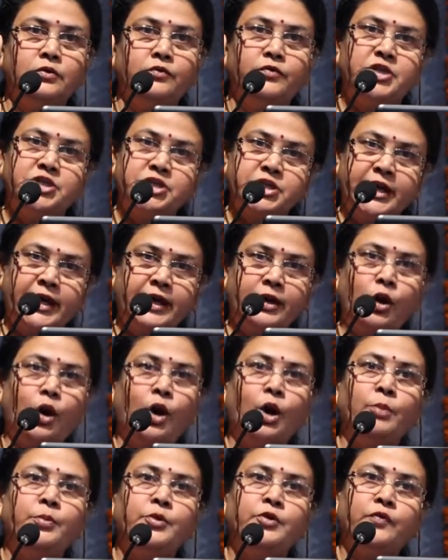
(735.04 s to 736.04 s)
which can
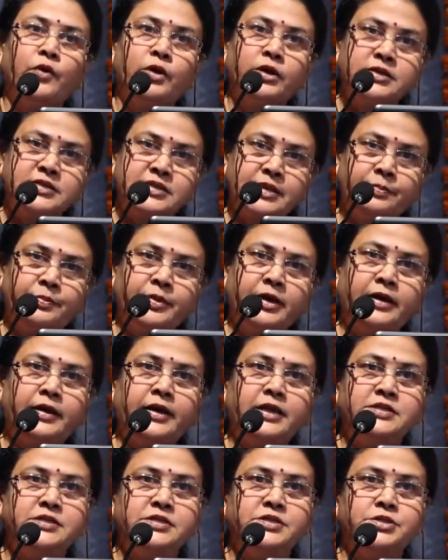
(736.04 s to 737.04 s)
opt for a separate
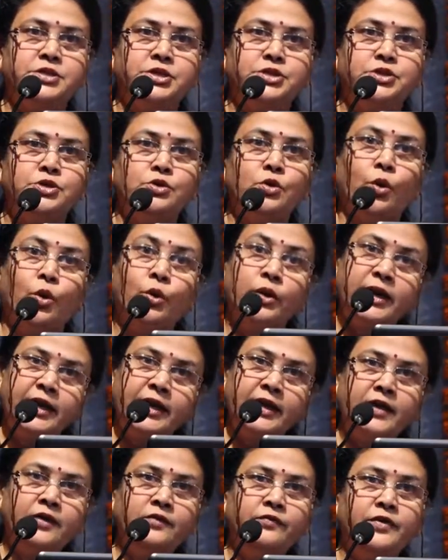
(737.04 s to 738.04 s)
registration
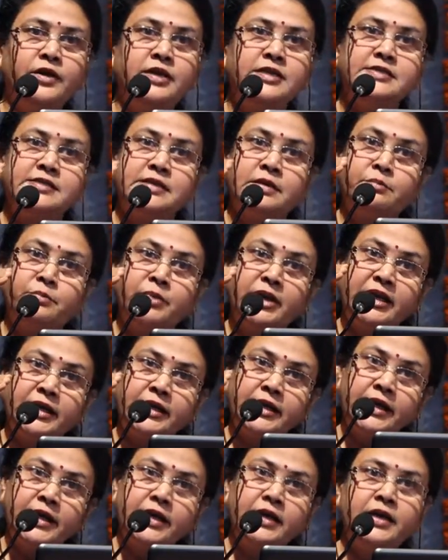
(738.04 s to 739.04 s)
only if it is
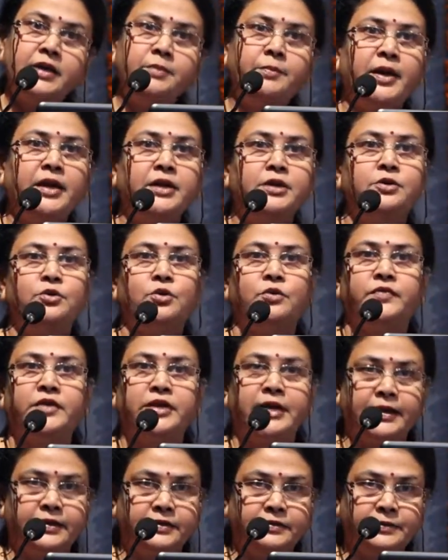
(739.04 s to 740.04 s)
completely independent of
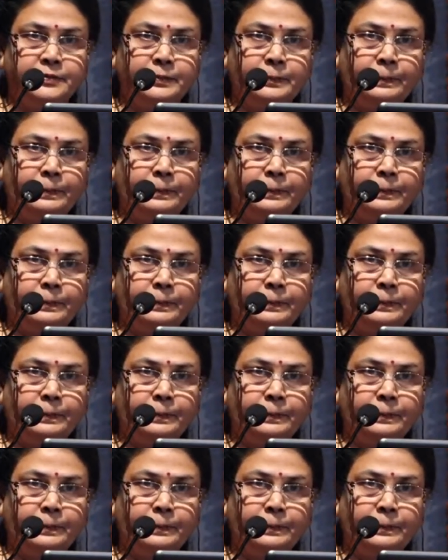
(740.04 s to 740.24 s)
the other.